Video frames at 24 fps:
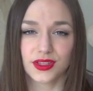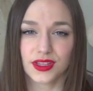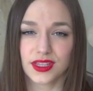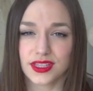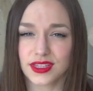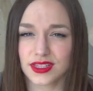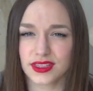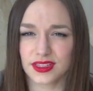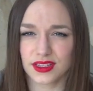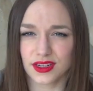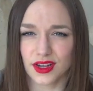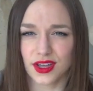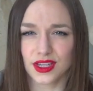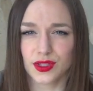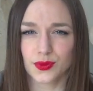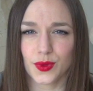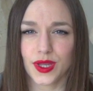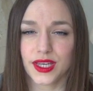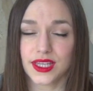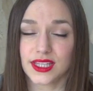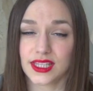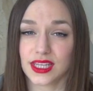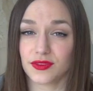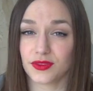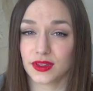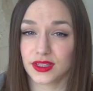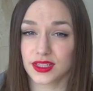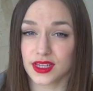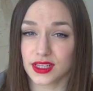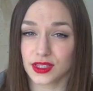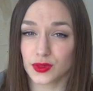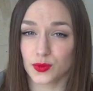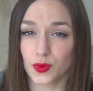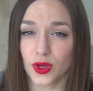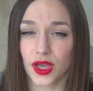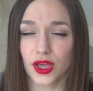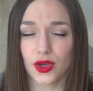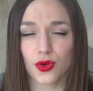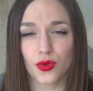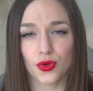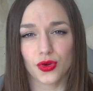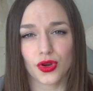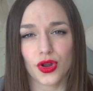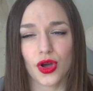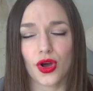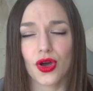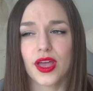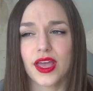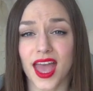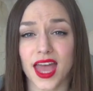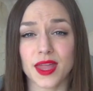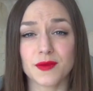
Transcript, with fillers: So this is a nice way to see if it does work or not,